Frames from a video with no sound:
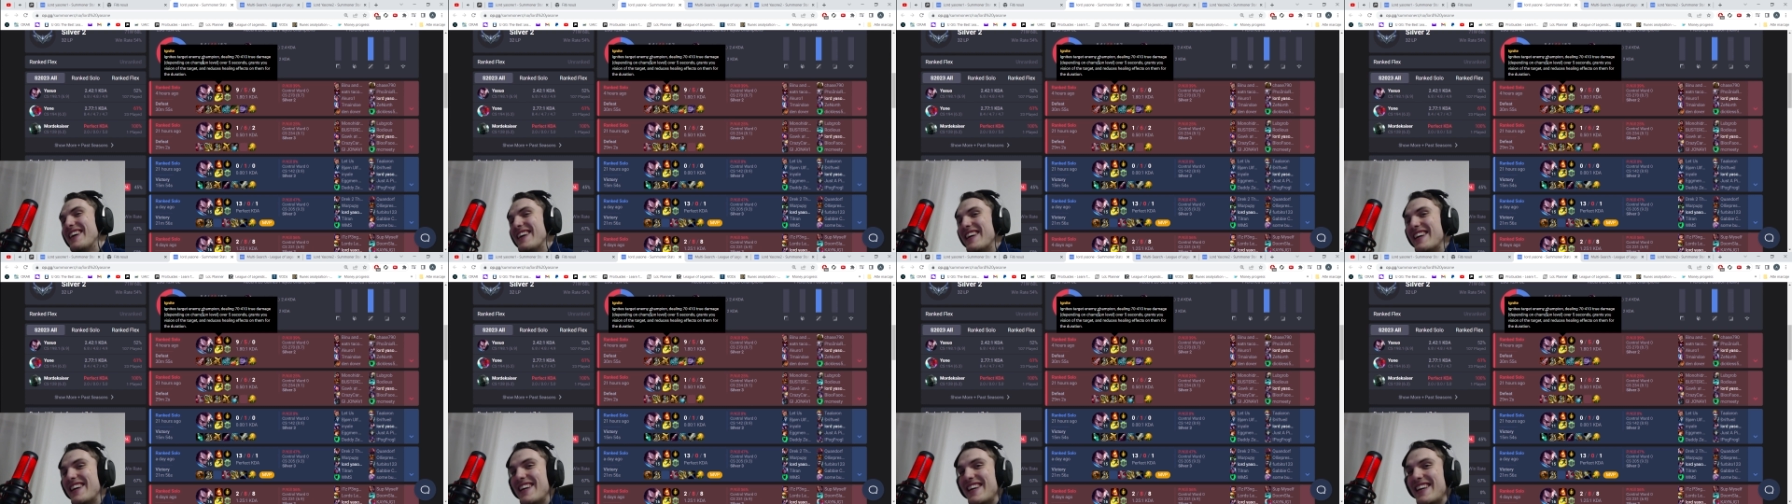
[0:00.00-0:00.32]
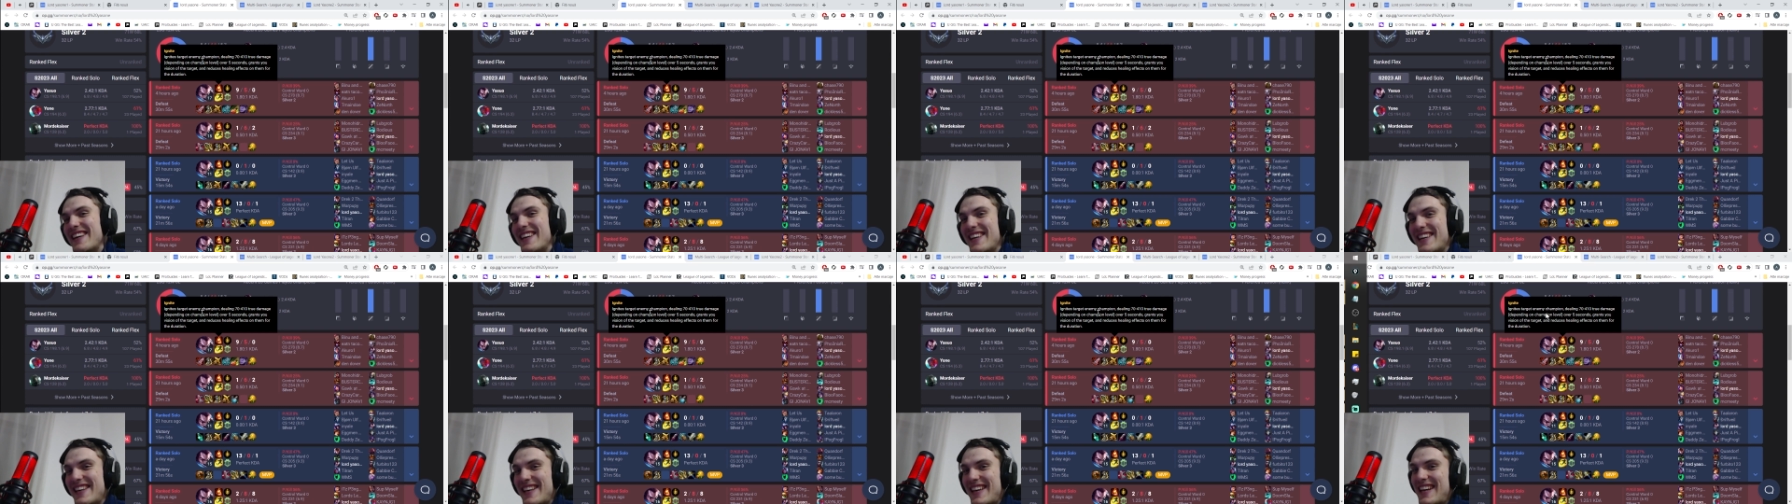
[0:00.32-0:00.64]

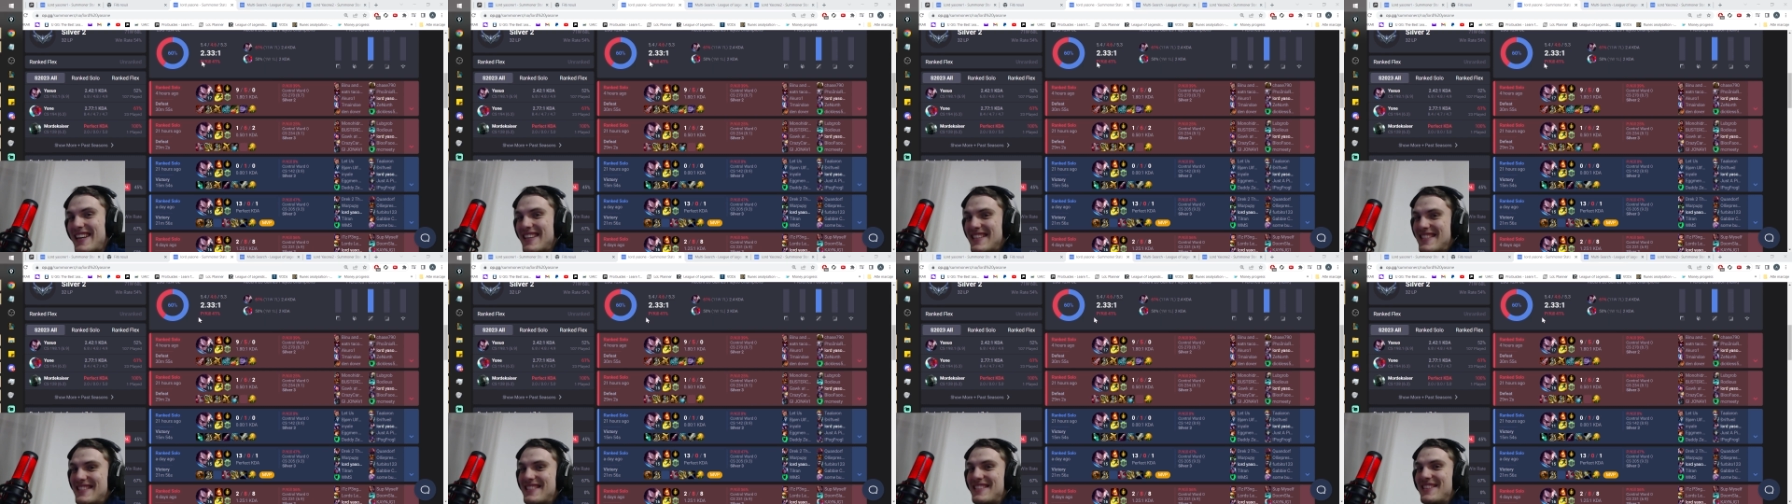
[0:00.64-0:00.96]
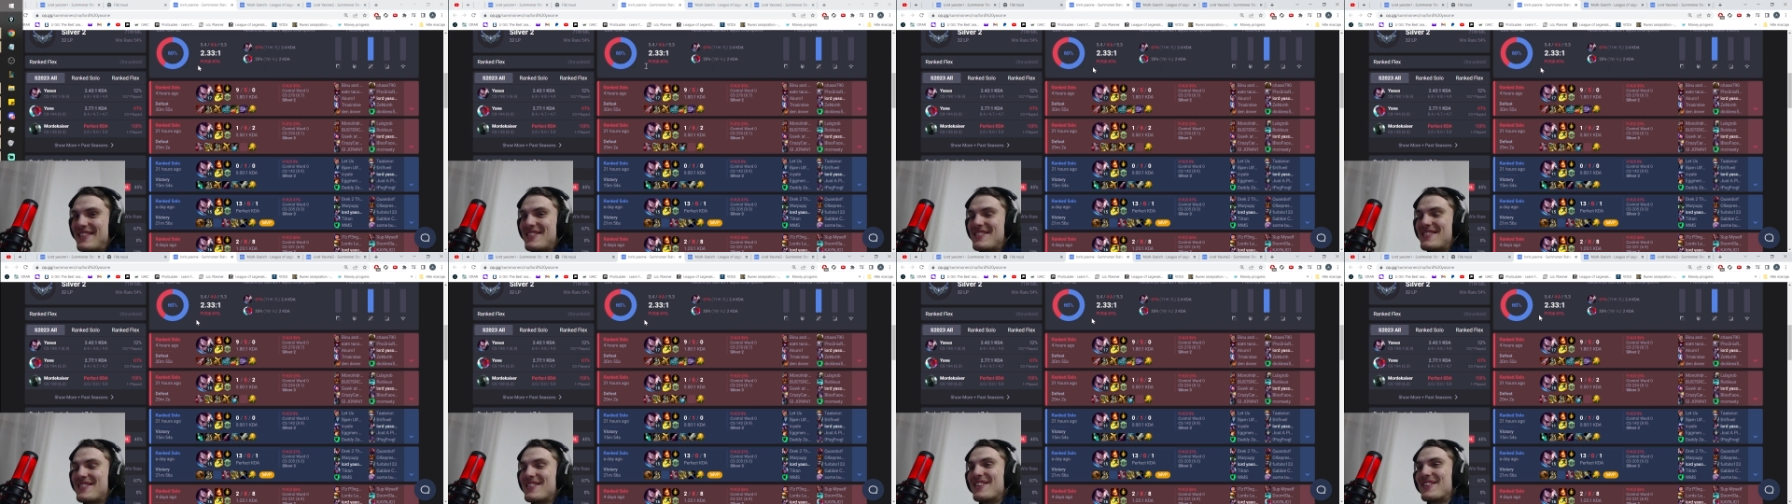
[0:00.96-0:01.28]
okay. Yes, so
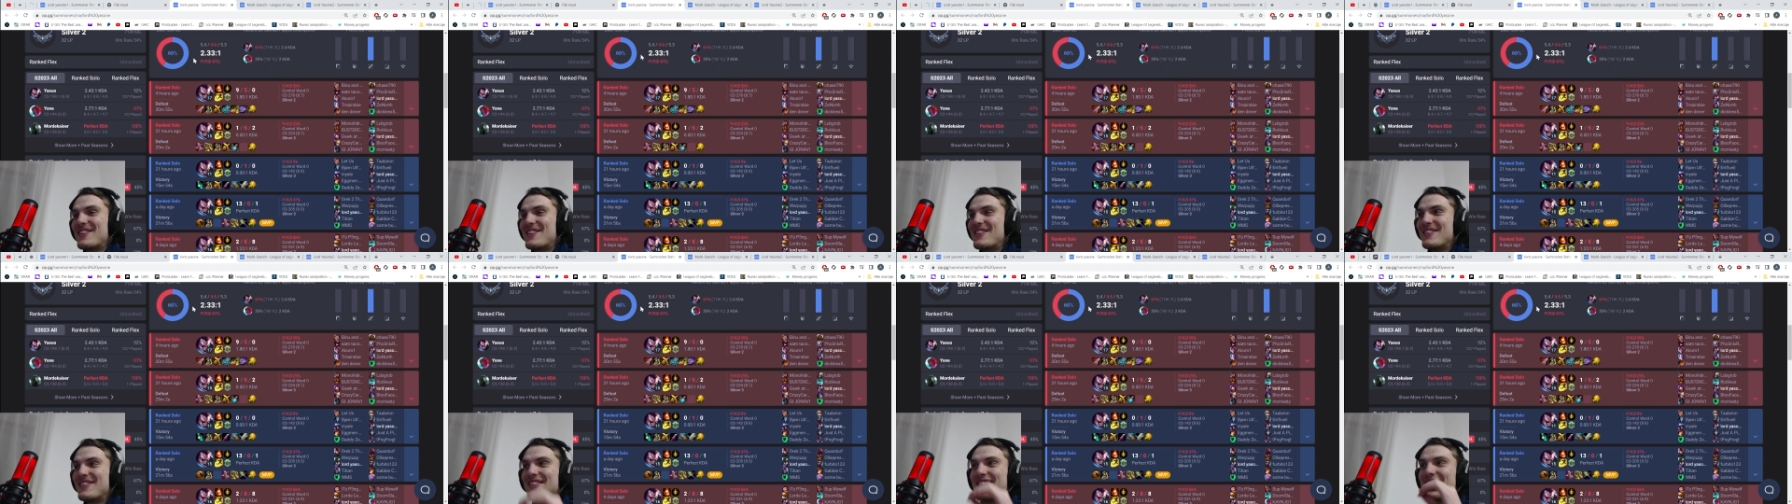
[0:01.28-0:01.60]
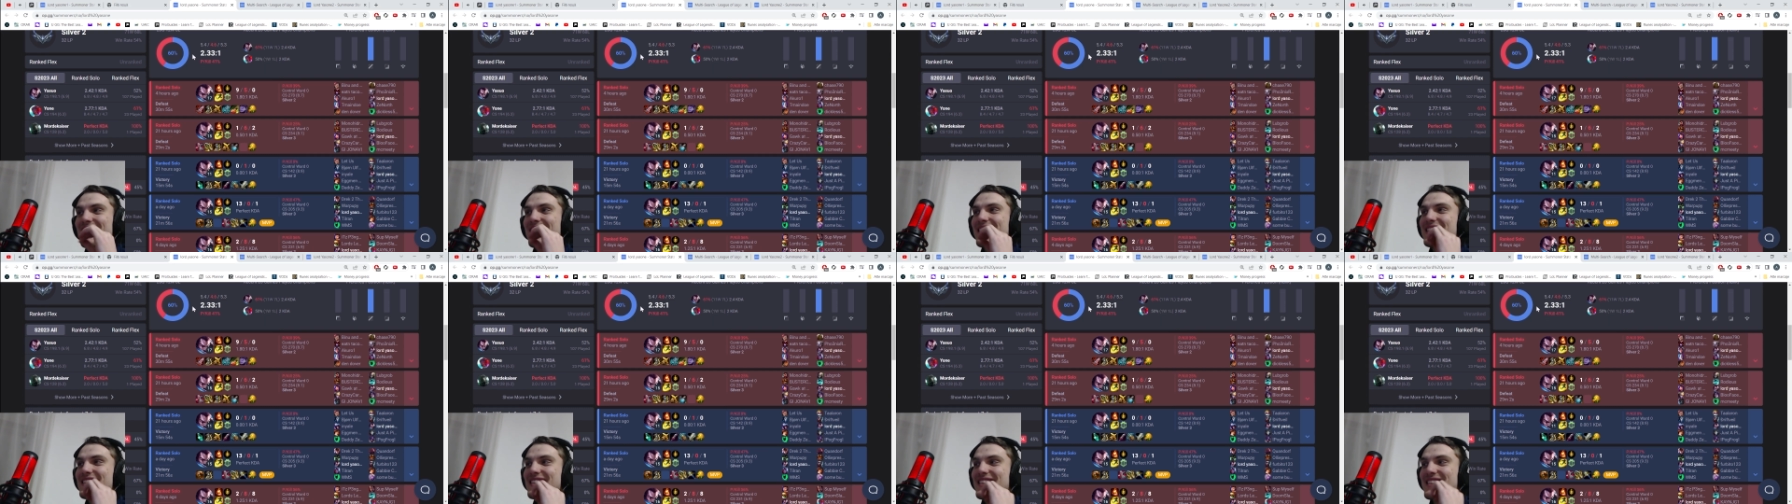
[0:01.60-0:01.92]
it's not good.
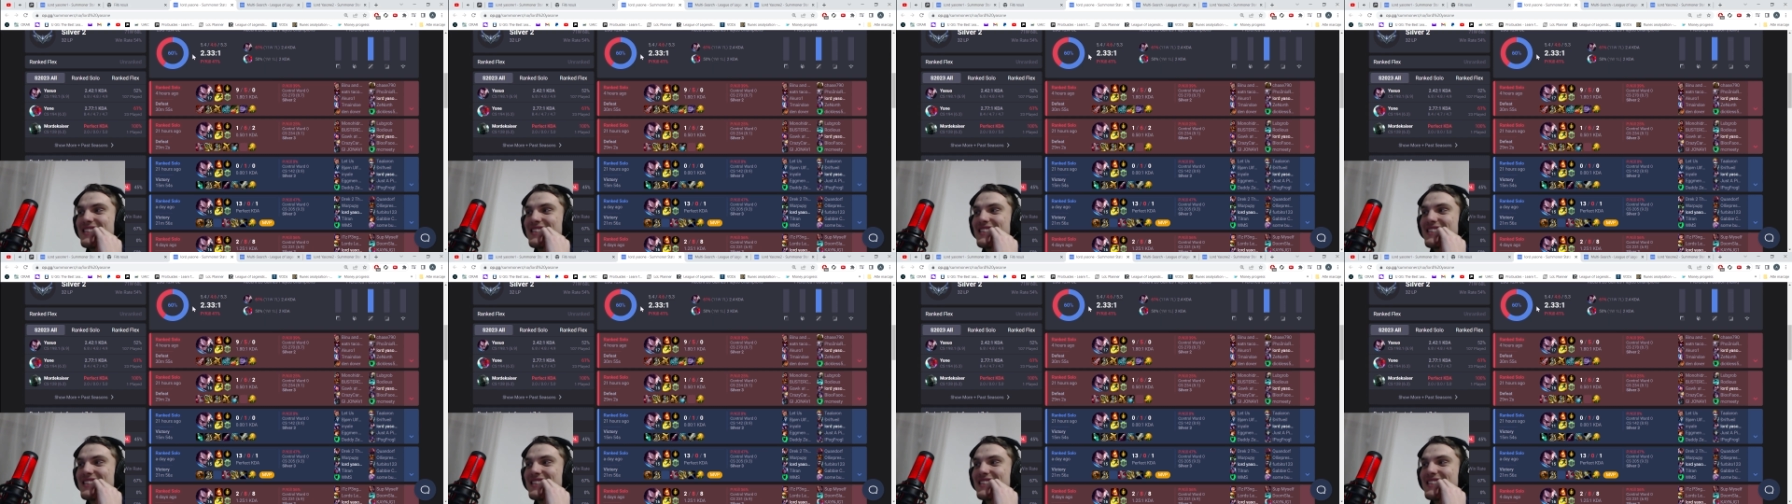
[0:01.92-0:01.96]
Yes,